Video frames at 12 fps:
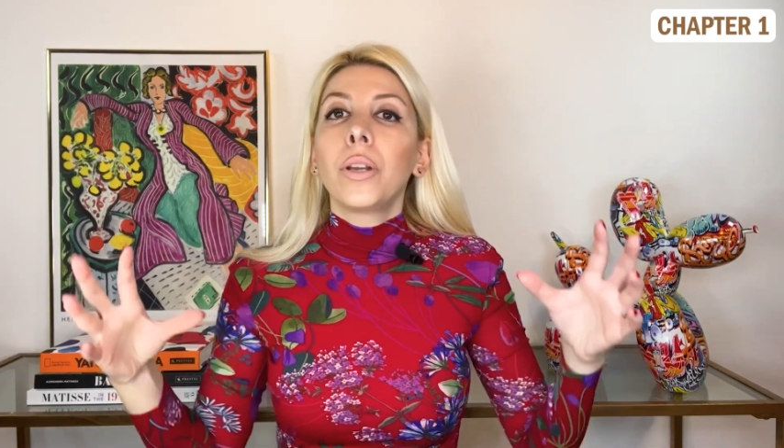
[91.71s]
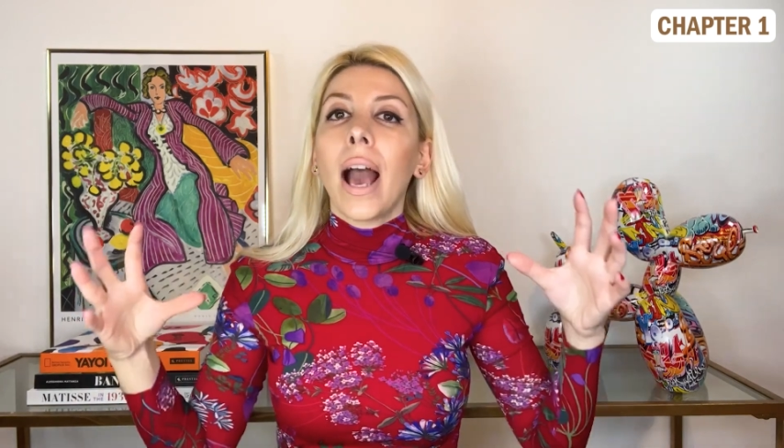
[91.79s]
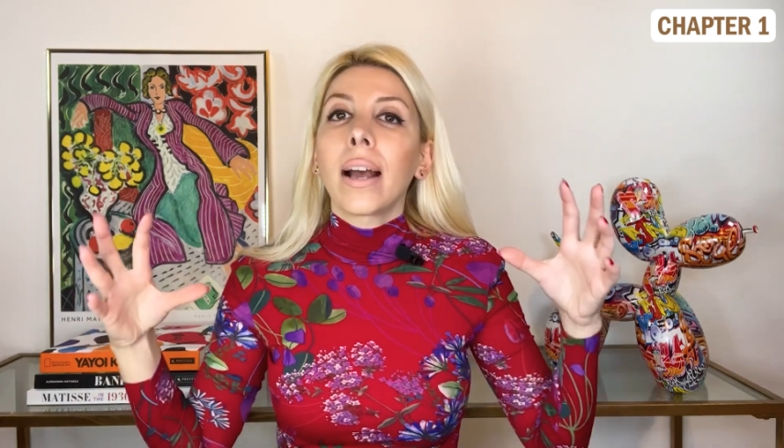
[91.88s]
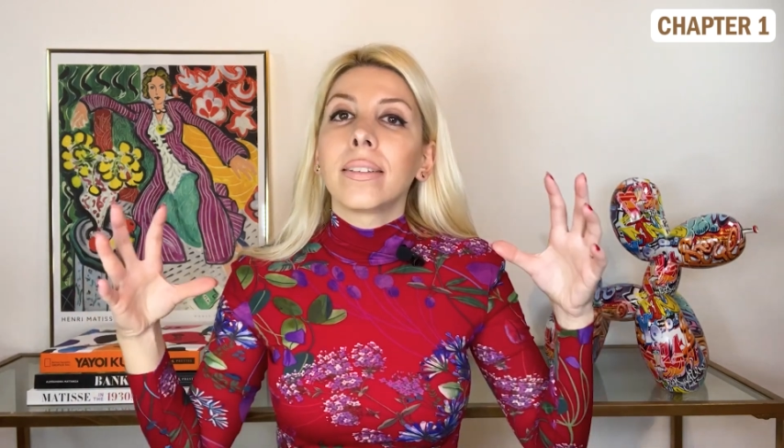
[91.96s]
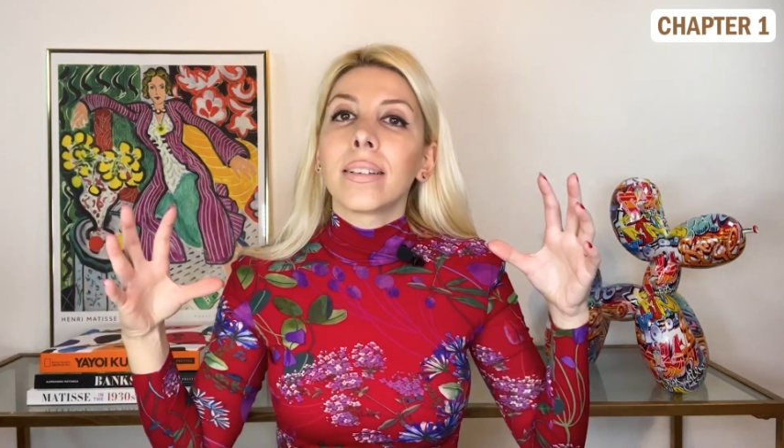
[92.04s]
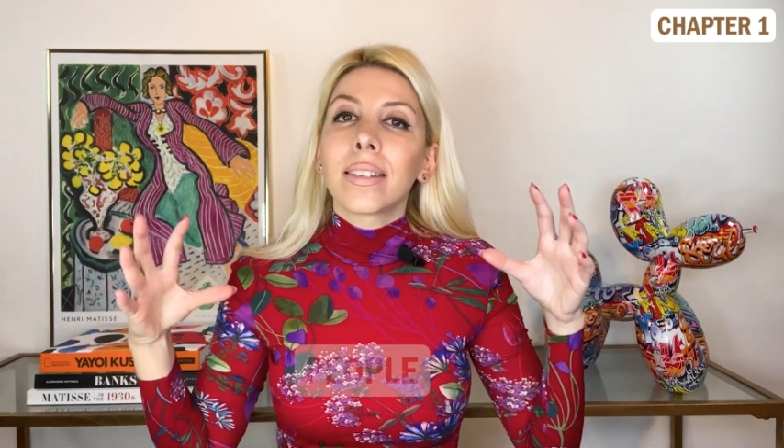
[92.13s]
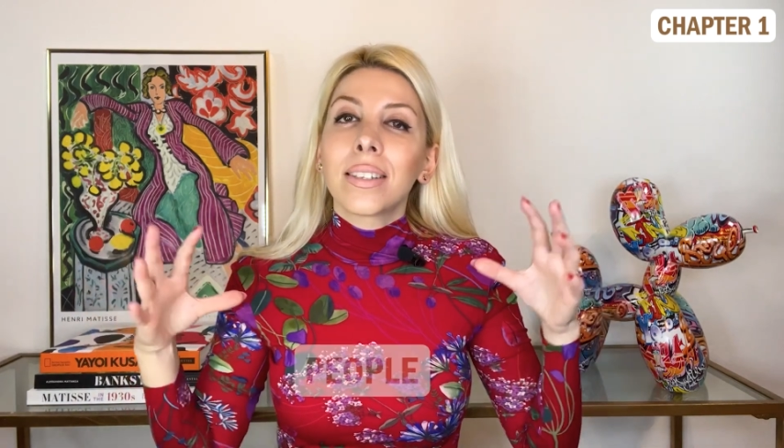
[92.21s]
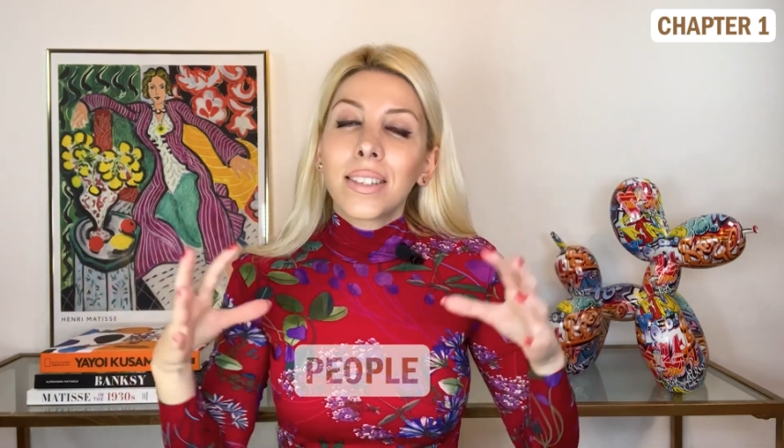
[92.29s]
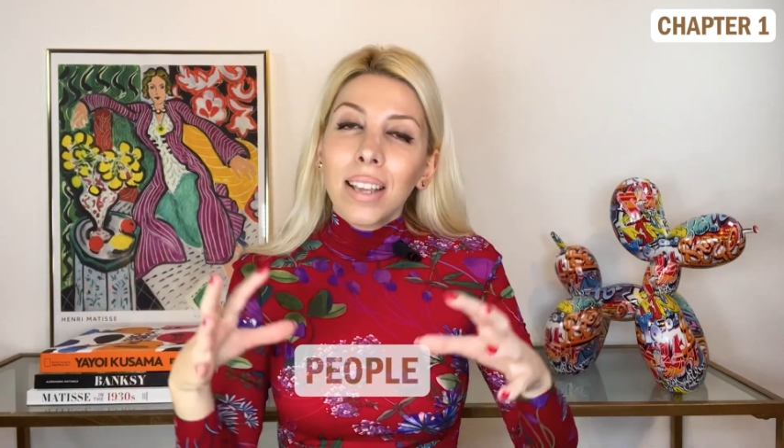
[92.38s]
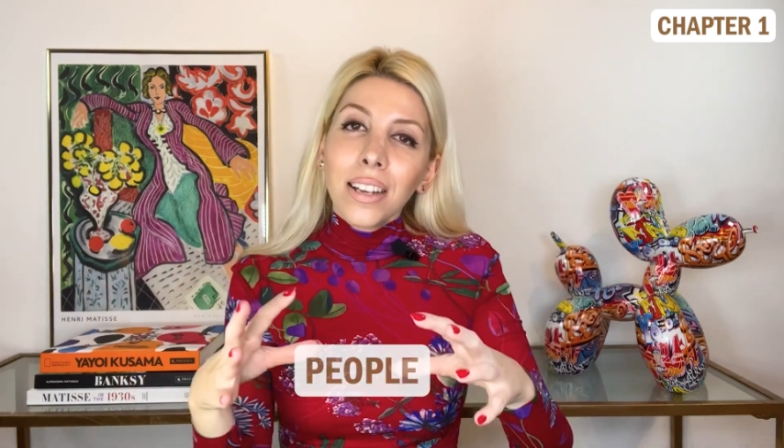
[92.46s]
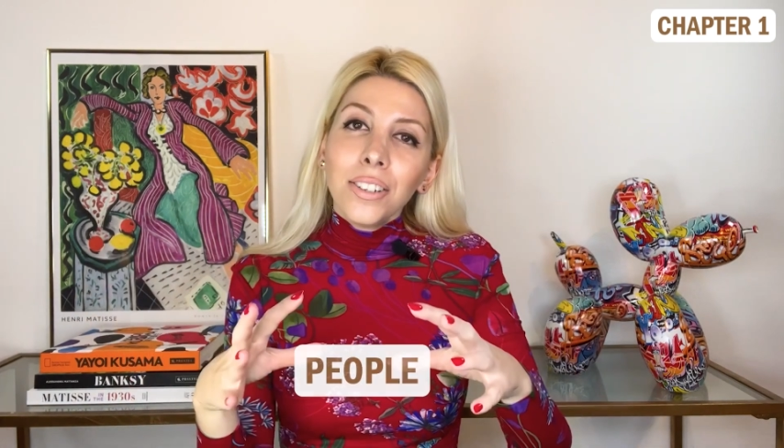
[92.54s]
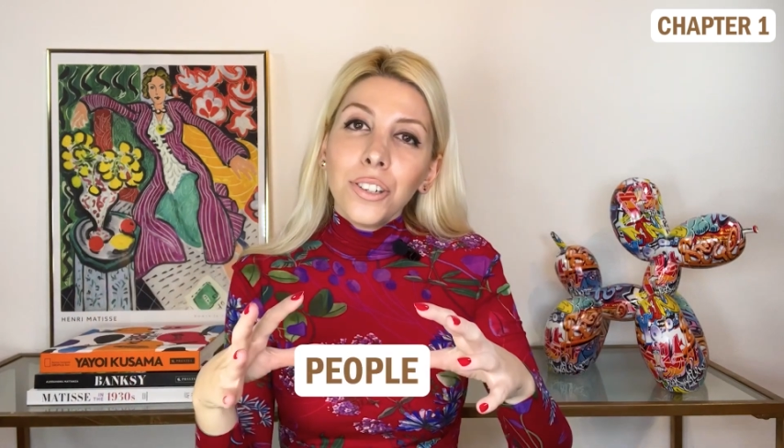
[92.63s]
at the
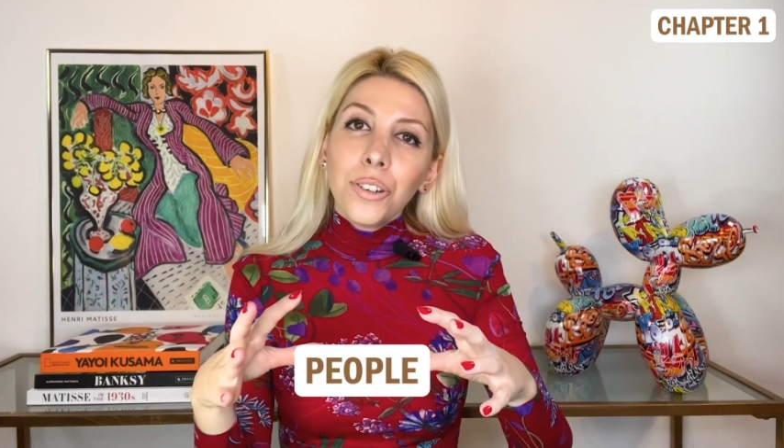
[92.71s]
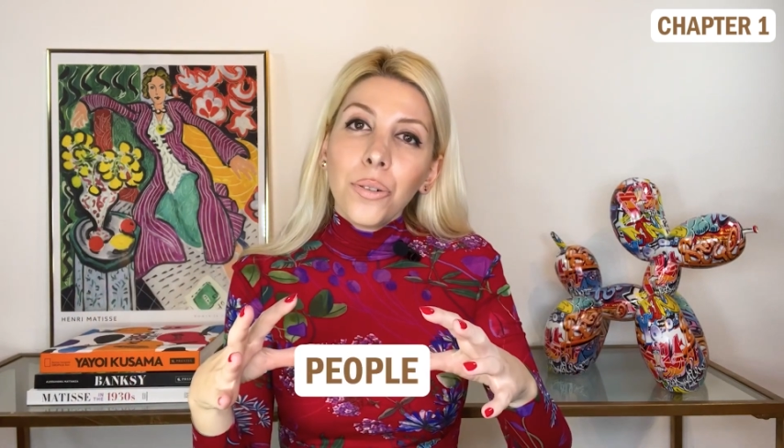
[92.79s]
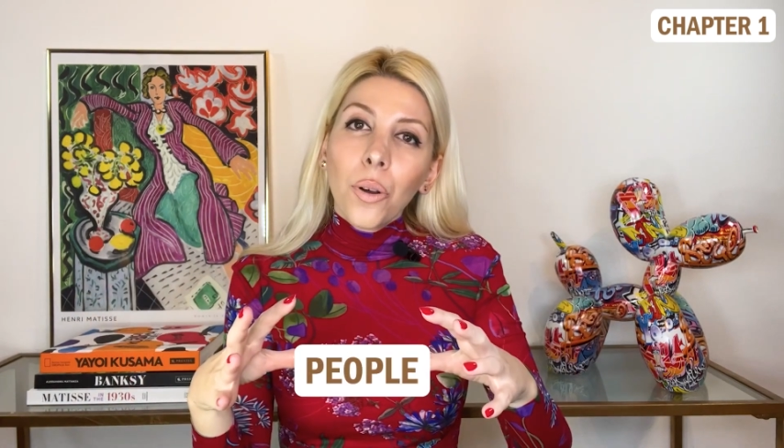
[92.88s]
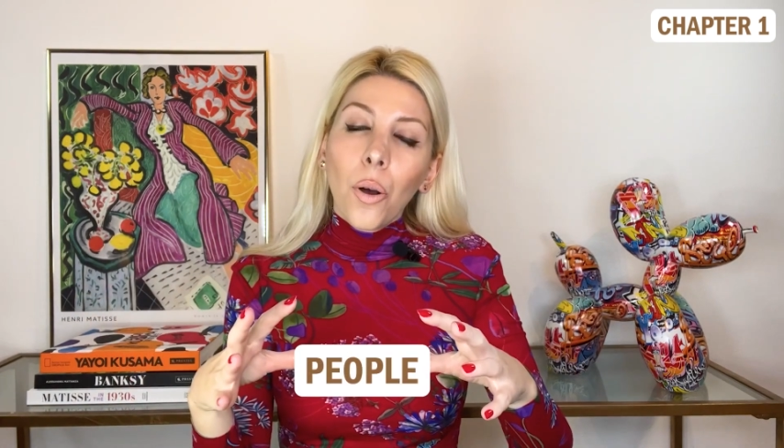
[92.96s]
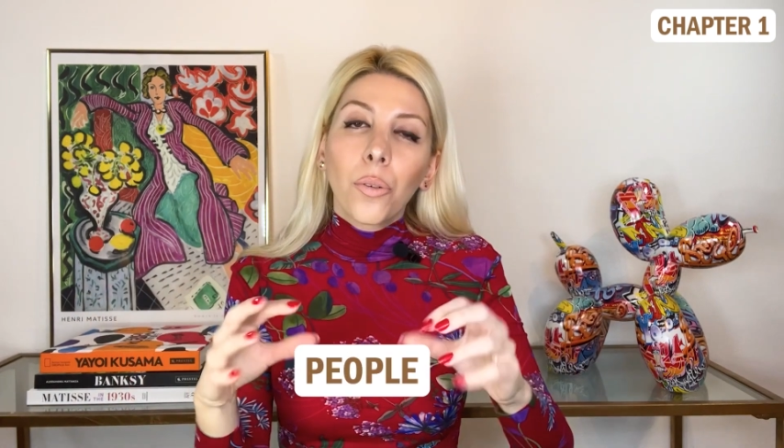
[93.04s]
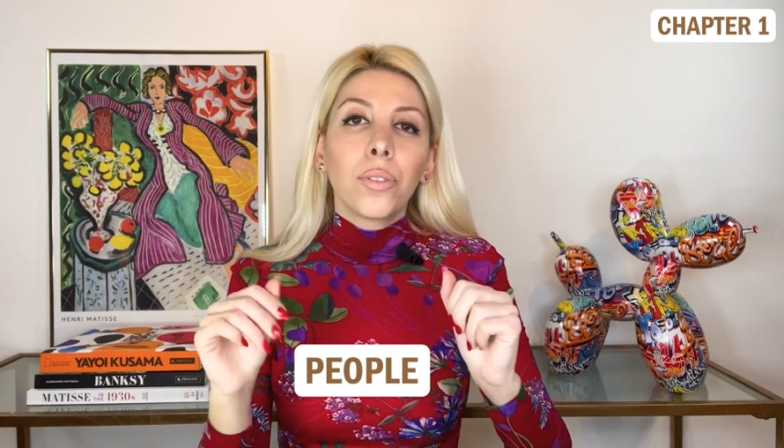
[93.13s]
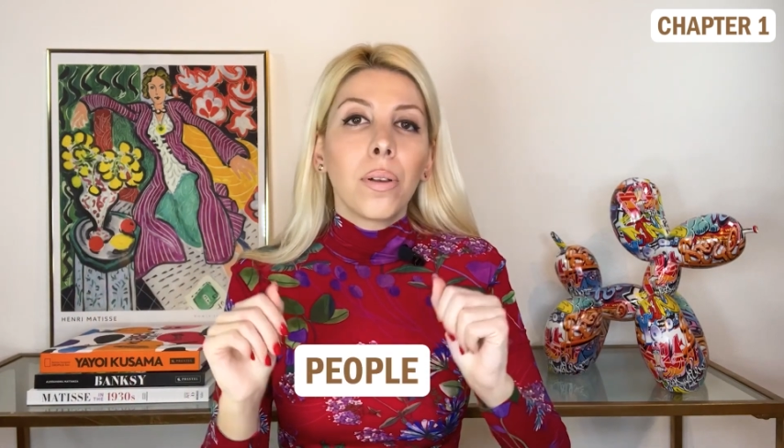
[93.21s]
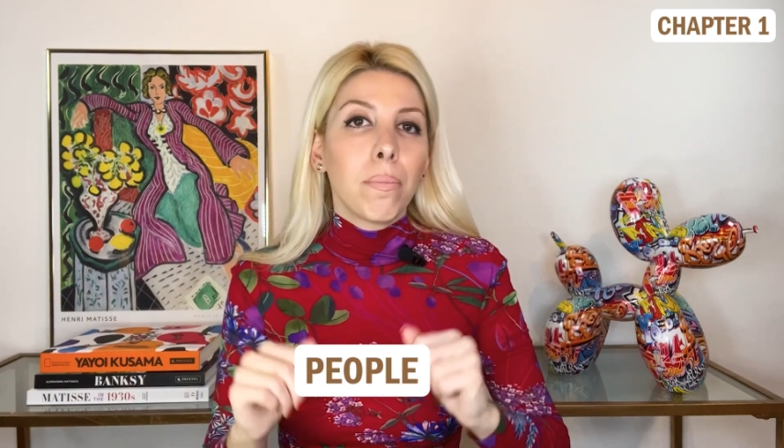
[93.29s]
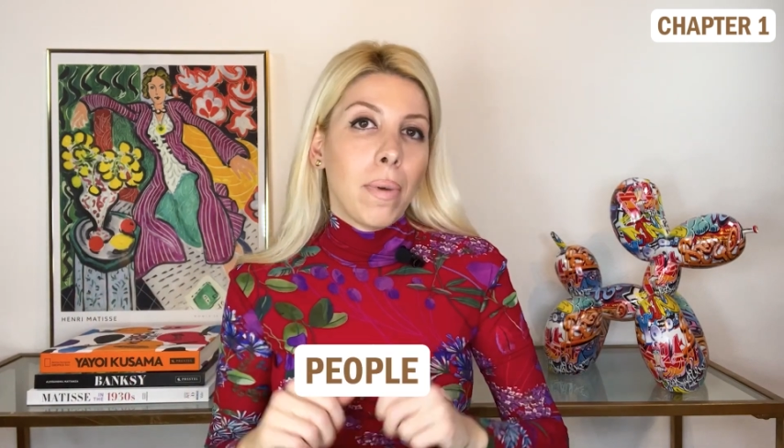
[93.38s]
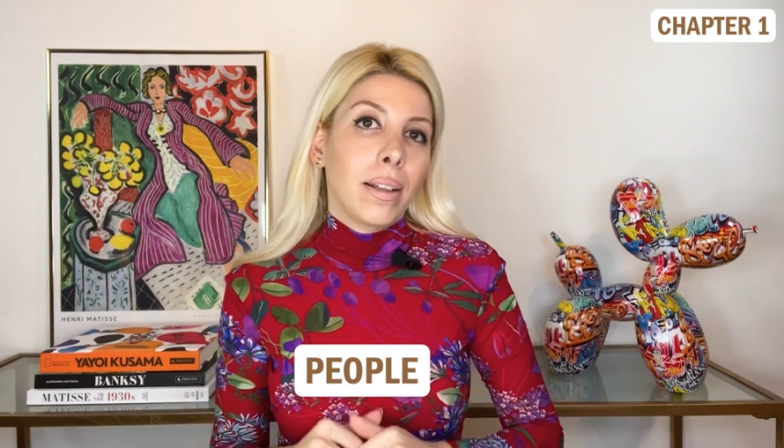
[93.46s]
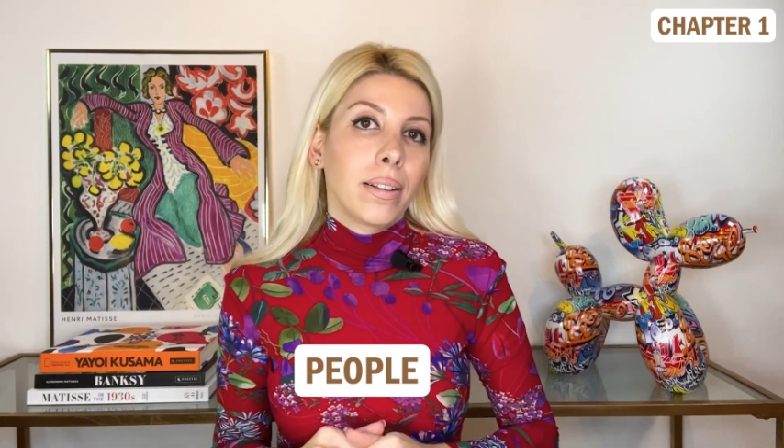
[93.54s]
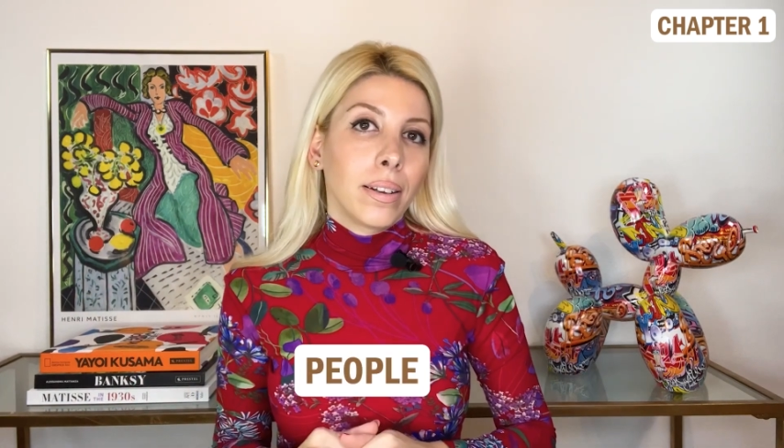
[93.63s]
center of the
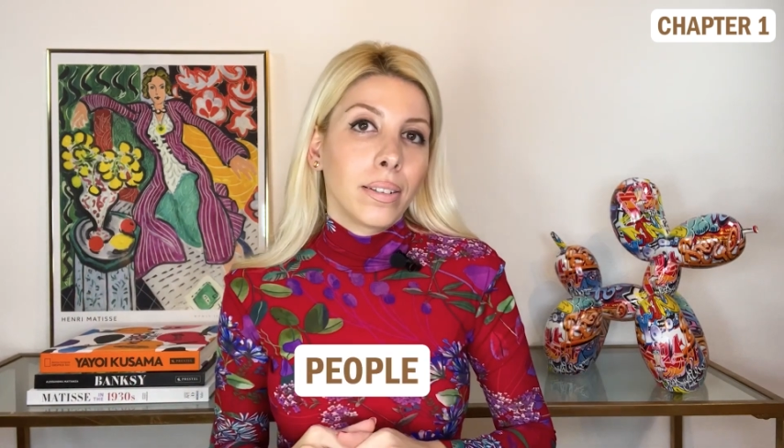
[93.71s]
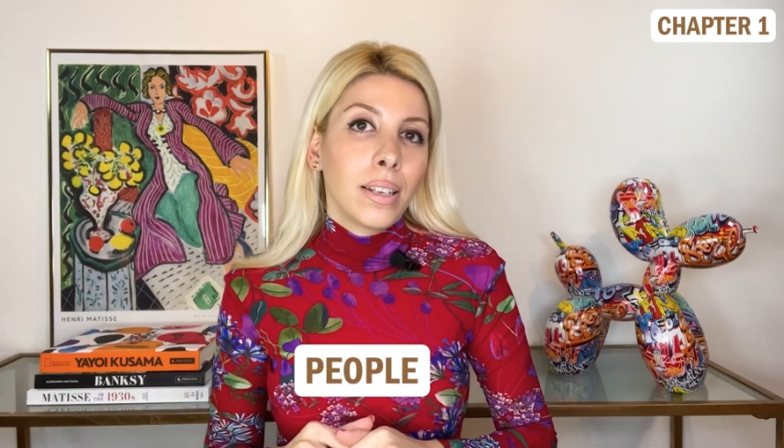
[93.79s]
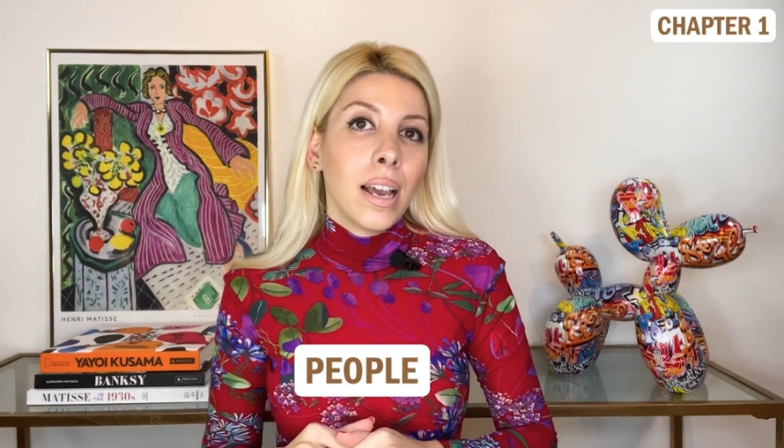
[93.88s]
method